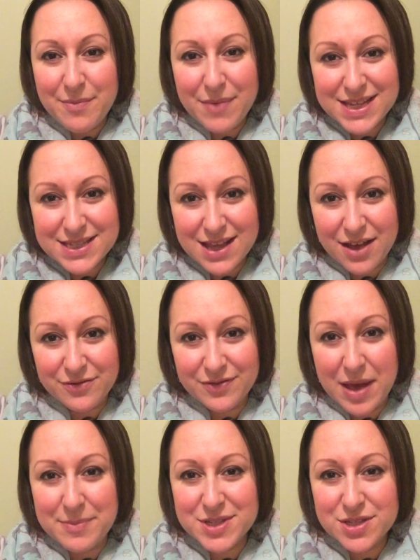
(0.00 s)
Myself,
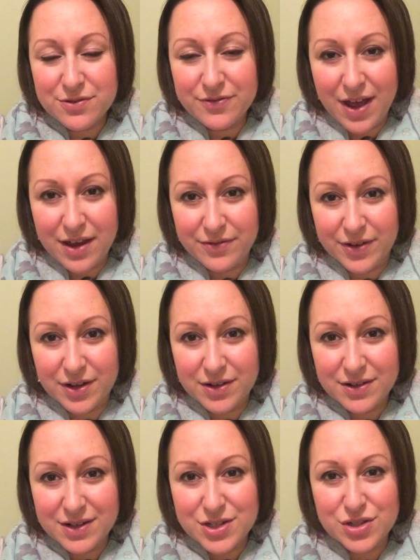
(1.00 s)
I'm a
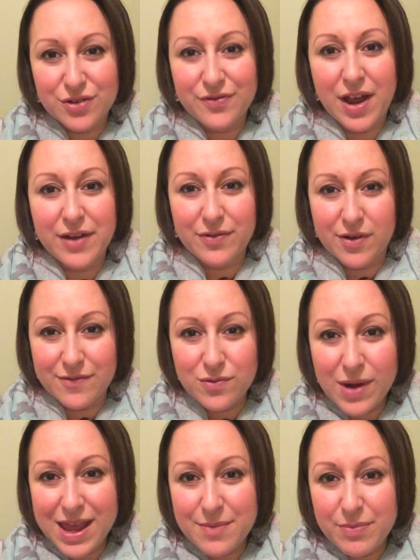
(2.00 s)
survivor of
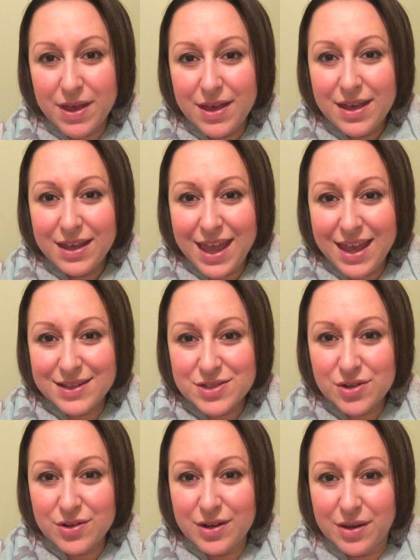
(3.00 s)
rape,
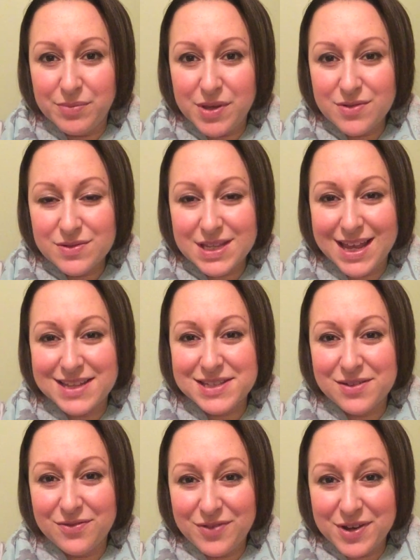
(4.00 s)
cancer, abuse, and
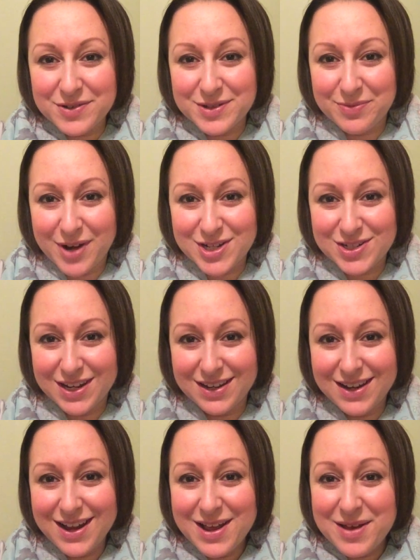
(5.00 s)
severe
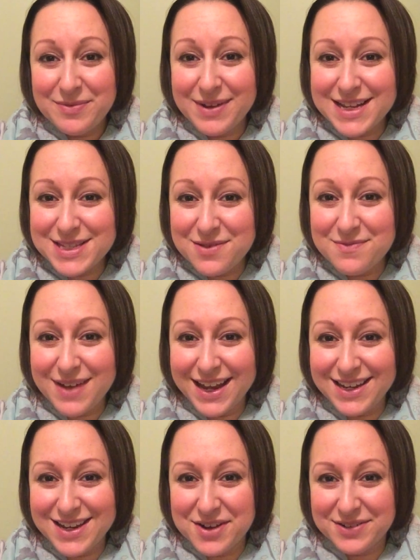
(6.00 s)
depression. But as you
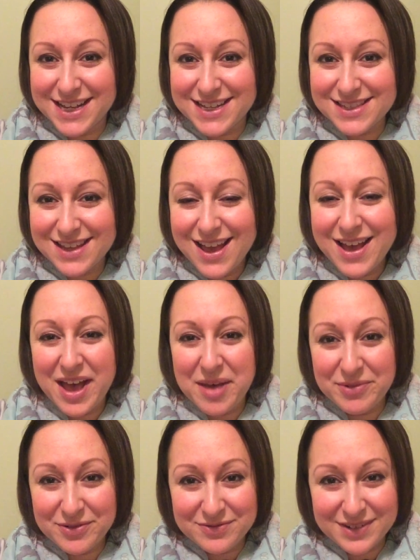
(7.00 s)
might notice,
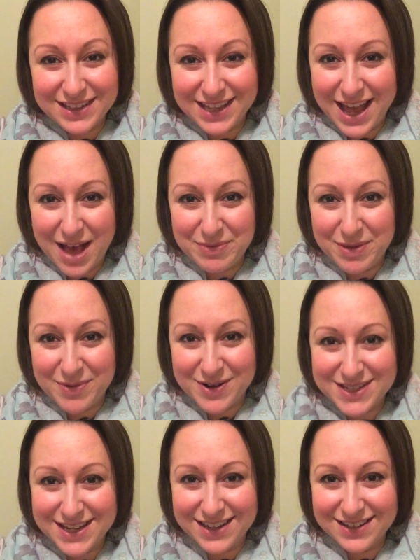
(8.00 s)
I'm a really happy
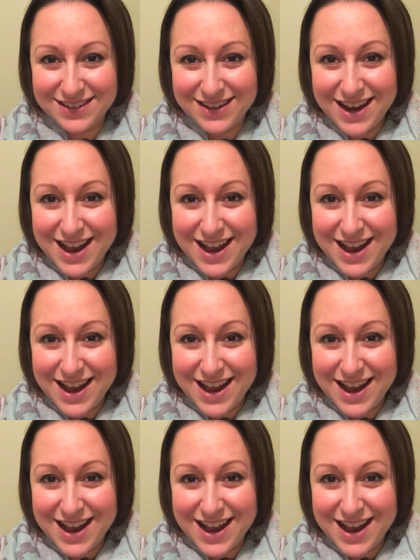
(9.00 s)
person.